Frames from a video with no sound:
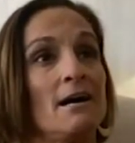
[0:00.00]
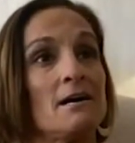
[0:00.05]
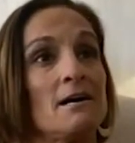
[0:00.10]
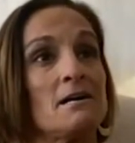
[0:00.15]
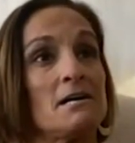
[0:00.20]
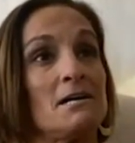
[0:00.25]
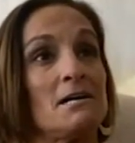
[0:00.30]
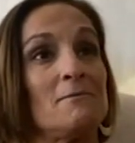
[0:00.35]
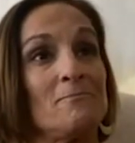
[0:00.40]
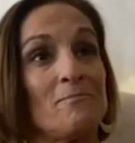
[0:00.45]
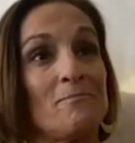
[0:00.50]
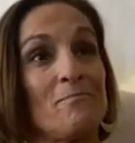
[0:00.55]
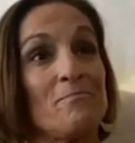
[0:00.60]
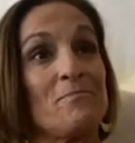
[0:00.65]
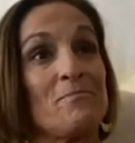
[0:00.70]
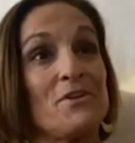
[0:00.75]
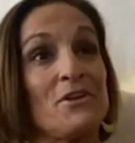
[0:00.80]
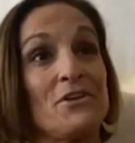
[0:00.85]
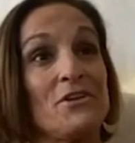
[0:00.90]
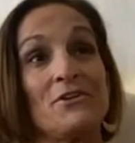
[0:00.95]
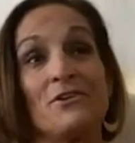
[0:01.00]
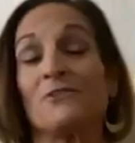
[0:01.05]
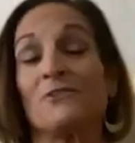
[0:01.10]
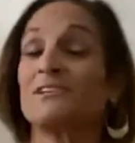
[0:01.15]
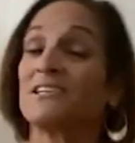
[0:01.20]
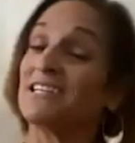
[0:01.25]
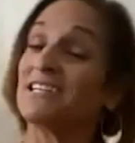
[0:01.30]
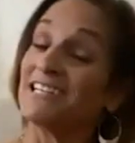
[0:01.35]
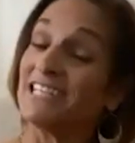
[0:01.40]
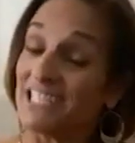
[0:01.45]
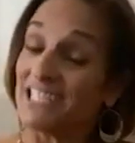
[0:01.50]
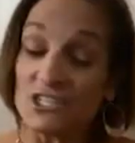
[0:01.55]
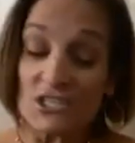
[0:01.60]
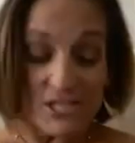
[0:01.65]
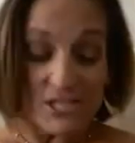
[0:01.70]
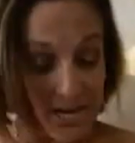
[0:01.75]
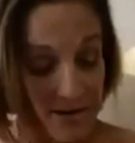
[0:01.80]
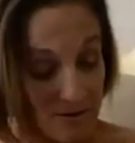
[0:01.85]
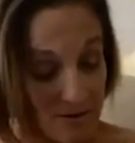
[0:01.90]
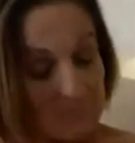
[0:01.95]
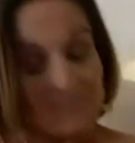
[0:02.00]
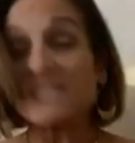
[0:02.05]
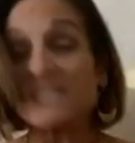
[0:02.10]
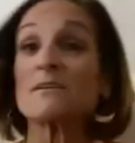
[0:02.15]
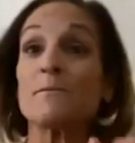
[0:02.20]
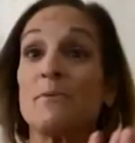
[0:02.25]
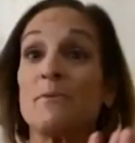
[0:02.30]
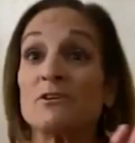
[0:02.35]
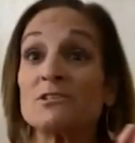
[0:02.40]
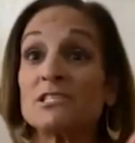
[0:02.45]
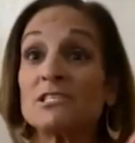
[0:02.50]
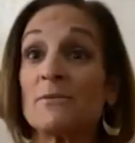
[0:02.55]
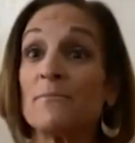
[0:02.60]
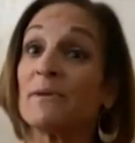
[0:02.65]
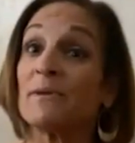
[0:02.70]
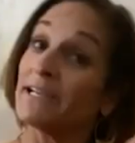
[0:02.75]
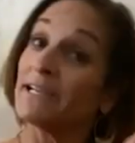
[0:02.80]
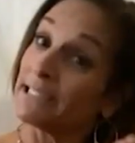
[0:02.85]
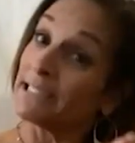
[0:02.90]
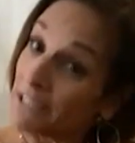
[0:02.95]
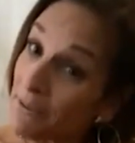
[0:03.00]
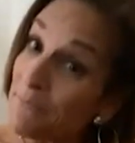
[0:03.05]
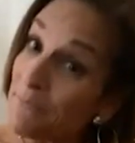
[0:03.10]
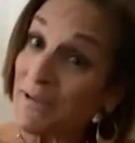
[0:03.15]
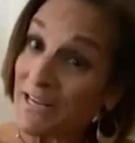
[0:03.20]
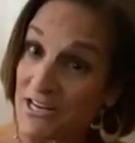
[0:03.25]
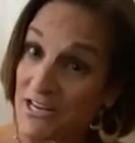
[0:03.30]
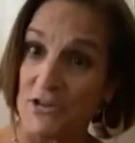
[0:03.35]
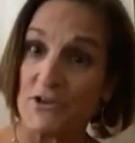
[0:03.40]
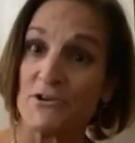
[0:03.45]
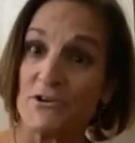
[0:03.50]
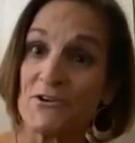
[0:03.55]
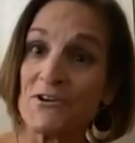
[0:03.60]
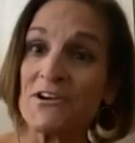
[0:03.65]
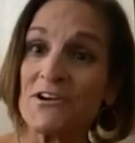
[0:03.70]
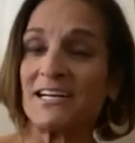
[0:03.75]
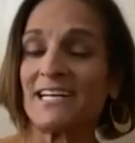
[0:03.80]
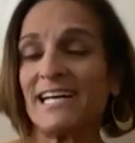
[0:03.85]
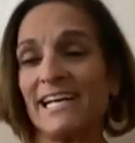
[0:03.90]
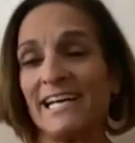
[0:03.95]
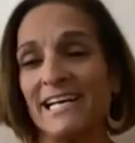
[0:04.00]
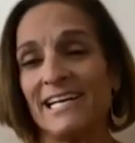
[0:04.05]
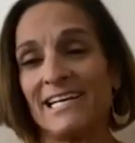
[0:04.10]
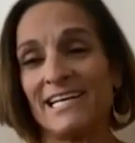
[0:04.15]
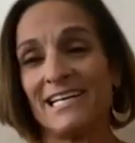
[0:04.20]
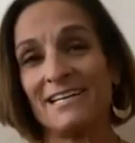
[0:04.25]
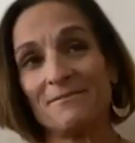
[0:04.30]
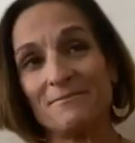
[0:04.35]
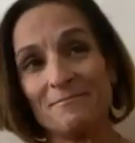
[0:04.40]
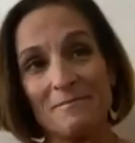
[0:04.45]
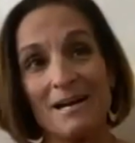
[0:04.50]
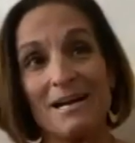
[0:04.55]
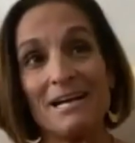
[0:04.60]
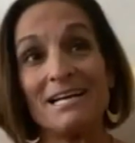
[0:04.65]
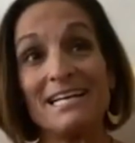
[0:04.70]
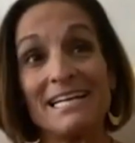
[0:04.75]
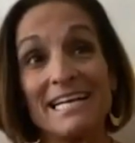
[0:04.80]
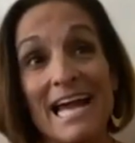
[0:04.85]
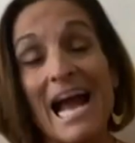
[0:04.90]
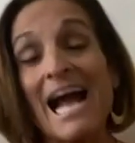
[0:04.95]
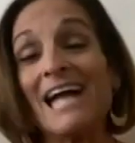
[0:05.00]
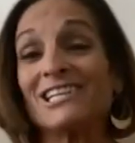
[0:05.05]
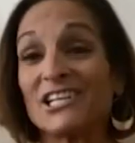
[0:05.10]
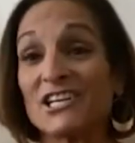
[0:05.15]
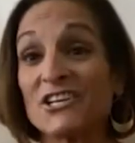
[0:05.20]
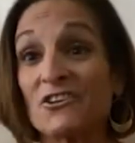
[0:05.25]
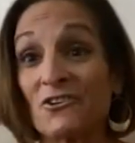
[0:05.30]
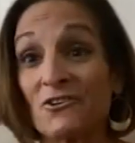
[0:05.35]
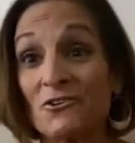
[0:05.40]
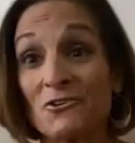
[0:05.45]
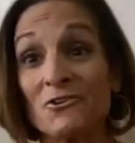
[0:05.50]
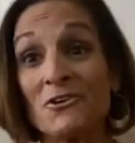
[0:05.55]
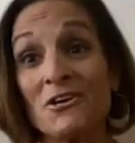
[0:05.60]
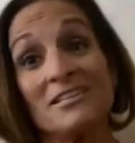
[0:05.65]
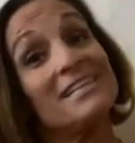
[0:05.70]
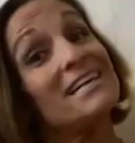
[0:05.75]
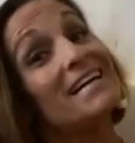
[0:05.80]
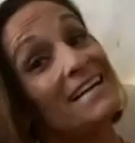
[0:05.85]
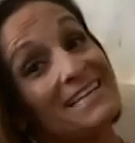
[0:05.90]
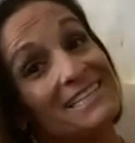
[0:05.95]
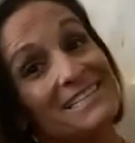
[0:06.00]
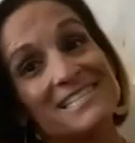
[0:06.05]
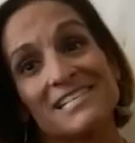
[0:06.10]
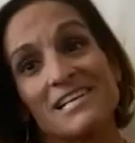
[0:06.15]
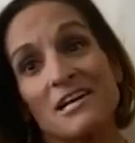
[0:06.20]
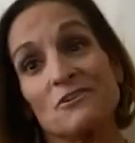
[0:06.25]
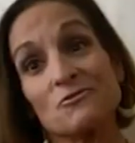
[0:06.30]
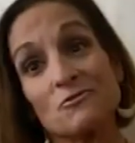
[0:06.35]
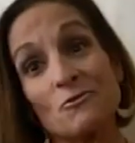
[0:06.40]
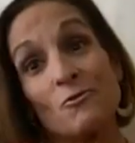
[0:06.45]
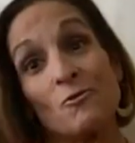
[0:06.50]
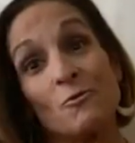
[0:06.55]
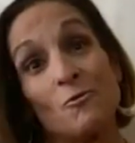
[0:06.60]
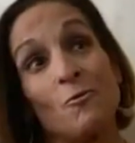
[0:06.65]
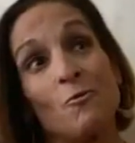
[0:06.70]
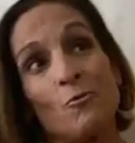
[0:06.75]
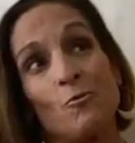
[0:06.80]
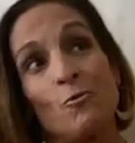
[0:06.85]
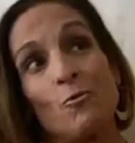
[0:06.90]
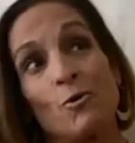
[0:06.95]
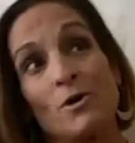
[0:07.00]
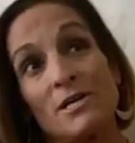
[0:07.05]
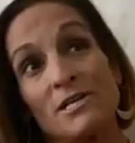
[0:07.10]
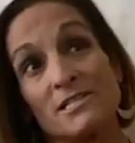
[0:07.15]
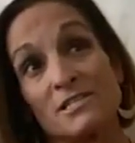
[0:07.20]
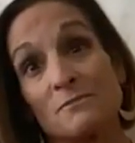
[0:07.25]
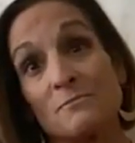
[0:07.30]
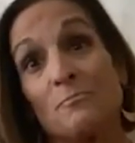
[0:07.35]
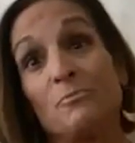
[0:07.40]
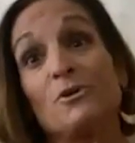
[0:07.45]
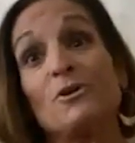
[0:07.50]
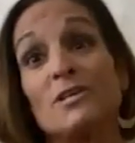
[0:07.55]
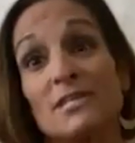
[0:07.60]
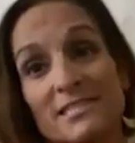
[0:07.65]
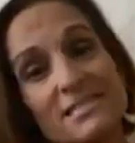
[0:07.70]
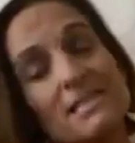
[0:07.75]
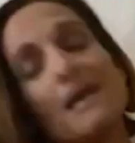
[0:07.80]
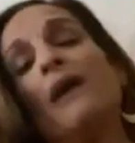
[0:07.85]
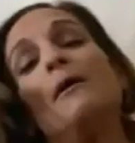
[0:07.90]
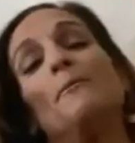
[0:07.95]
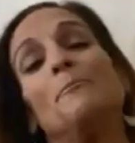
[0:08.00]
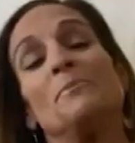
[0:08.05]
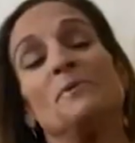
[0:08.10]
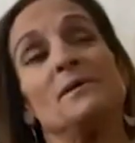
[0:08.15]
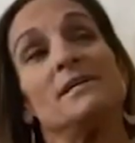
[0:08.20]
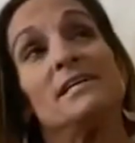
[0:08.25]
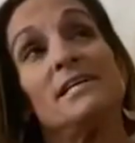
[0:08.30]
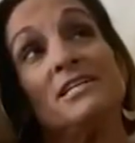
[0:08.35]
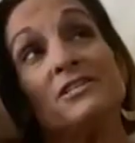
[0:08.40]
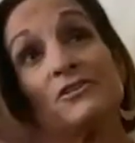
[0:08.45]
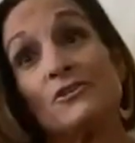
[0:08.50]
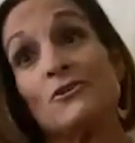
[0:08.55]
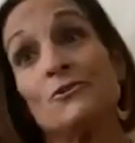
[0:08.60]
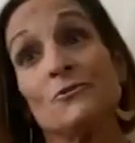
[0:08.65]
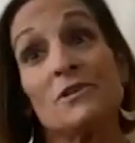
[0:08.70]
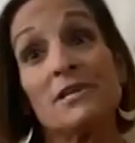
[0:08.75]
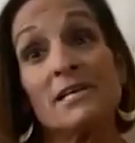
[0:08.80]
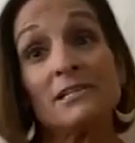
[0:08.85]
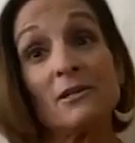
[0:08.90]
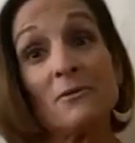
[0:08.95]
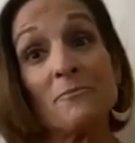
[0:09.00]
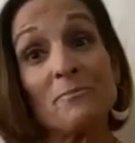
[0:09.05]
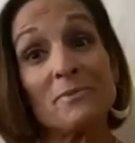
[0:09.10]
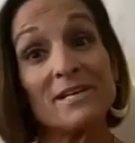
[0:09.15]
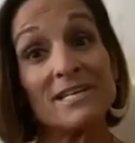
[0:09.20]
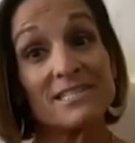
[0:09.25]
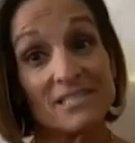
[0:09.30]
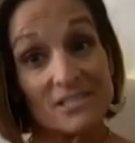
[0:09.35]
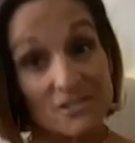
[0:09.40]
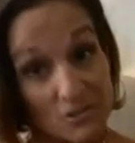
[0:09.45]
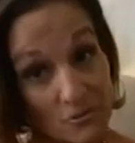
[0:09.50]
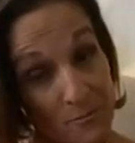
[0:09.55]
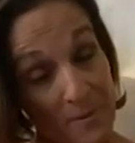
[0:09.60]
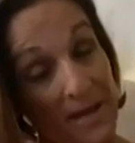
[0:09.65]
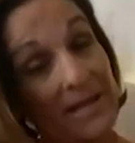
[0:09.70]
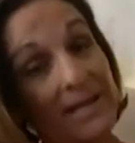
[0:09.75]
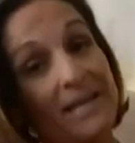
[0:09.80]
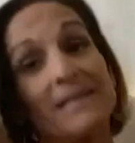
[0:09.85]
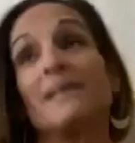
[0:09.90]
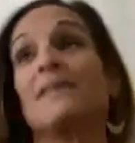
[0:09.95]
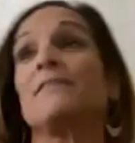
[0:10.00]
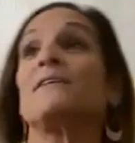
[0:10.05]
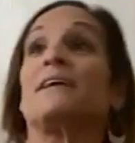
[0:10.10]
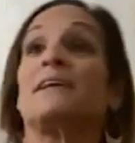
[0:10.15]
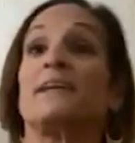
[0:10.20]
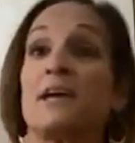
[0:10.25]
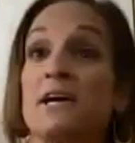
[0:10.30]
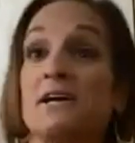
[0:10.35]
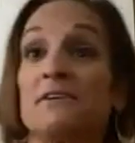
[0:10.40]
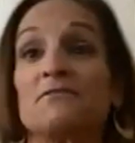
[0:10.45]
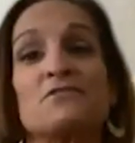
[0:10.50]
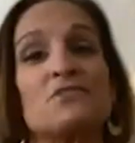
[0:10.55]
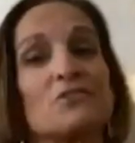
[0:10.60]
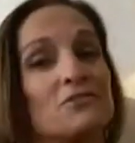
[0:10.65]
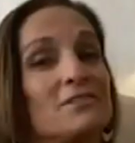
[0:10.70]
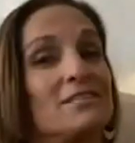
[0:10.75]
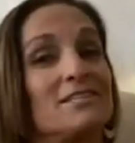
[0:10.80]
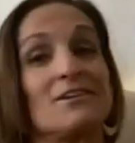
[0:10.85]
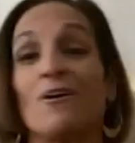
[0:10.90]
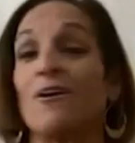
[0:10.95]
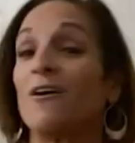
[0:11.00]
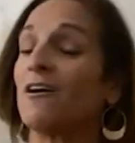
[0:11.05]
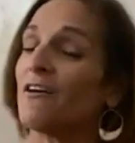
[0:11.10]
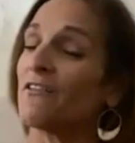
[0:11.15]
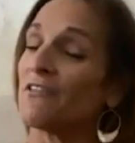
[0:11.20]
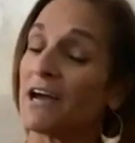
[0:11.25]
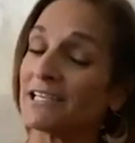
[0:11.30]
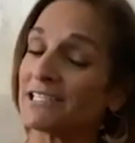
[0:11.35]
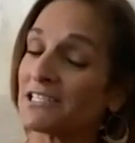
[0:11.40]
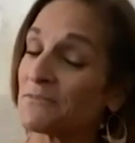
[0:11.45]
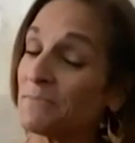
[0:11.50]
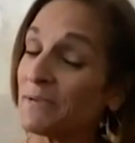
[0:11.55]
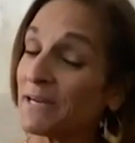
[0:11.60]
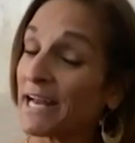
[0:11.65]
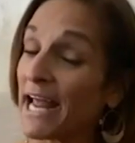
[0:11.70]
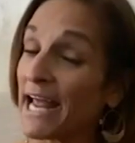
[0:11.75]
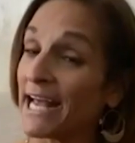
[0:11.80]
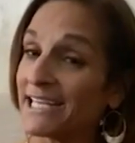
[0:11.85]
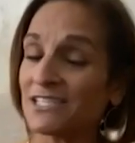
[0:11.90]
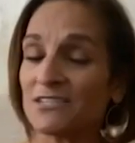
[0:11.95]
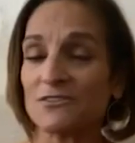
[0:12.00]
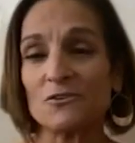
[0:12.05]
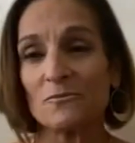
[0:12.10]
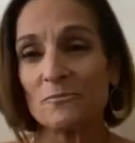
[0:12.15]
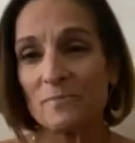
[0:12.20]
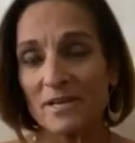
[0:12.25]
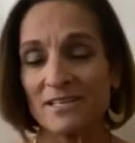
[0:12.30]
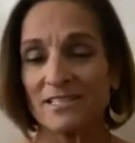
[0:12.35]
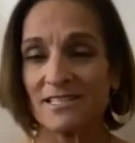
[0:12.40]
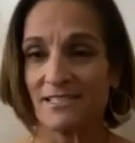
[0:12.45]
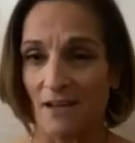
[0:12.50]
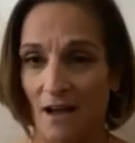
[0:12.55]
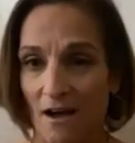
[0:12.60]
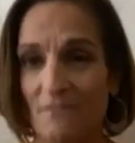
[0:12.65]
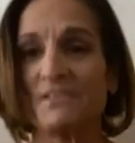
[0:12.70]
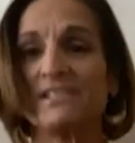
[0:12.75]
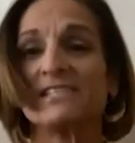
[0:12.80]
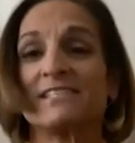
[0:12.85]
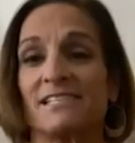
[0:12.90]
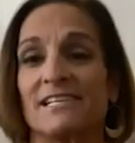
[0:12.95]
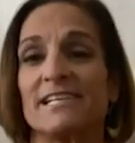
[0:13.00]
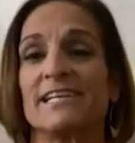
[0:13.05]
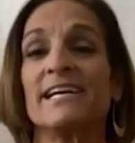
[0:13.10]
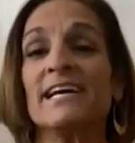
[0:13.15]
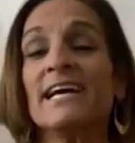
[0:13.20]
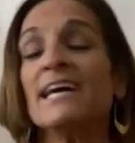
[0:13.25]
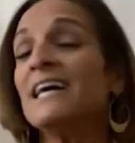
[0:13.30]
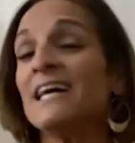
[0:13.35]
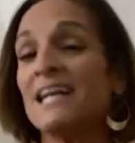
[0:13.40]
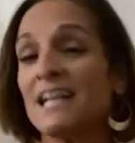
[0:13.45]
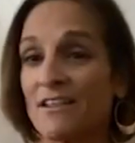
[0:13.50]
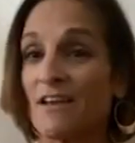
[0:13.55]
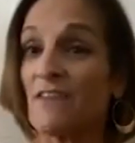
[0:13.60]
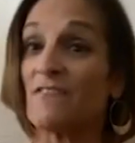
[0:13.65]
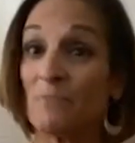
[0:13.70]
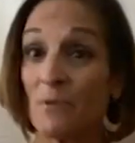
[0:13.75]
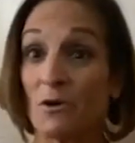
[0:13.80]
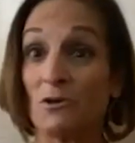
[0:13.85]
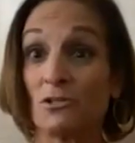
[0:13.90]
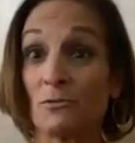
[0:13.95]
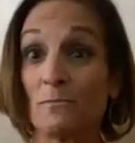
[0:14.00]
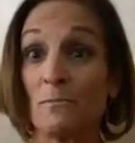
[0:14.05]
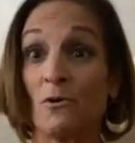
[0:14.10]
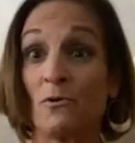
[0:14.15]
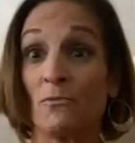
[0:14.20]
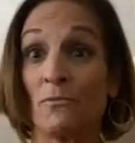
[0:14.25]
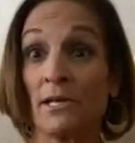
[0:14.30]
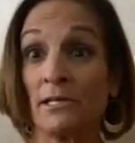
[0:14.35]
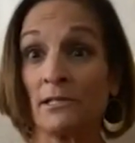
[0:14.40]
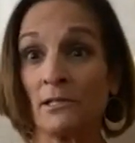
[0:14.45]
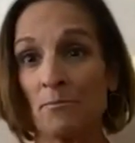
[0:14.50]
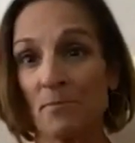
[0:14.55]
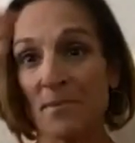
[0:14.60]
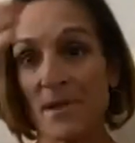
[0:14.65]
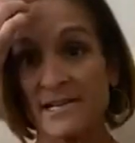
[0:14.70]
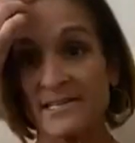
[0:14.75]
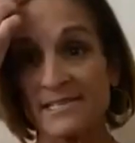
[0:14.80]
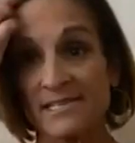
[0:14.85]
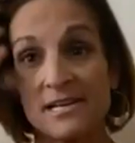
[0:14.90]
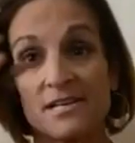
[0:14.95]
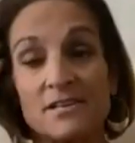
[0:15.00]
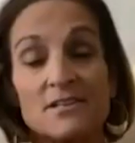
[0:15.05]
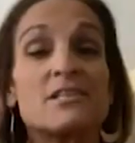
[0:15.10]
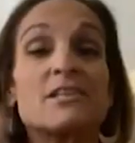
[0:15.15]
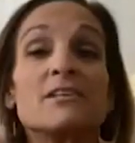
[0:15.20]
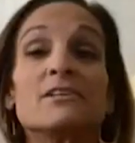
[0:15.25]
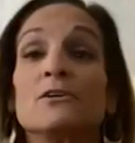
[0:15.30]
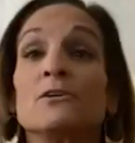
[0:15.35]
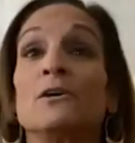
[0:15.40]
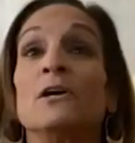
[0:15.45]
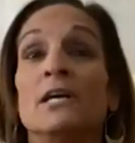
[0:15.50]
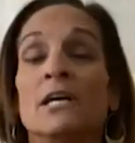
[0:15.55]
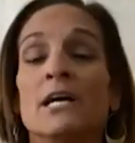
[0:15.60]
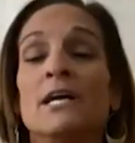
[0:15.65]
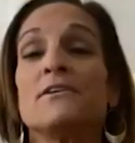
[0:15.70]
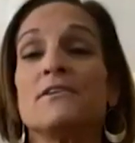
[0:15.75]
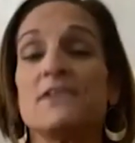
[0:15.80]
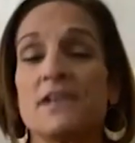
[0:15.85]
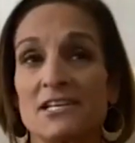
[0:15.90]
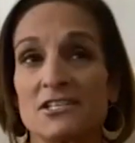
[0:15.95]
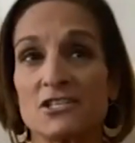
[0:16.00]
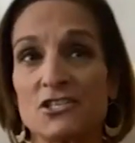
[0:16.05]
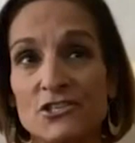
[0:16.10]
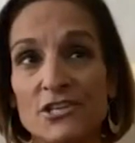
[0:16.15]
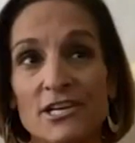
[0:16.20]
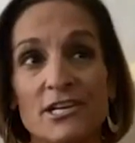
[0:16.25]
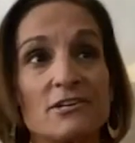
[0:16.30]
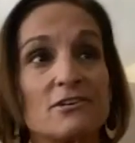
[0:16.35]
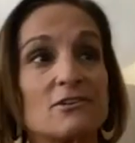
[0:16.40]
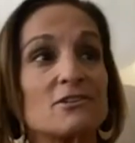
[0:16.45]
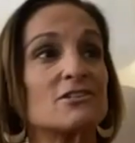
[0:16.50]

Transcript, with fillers: Um, you know, this year was supposed to be an Olympic year, and my calendar and schedule was booked up into the Olympics in Japan and then after, and all that's been canceled because obviously they postponed the Olympics until next year.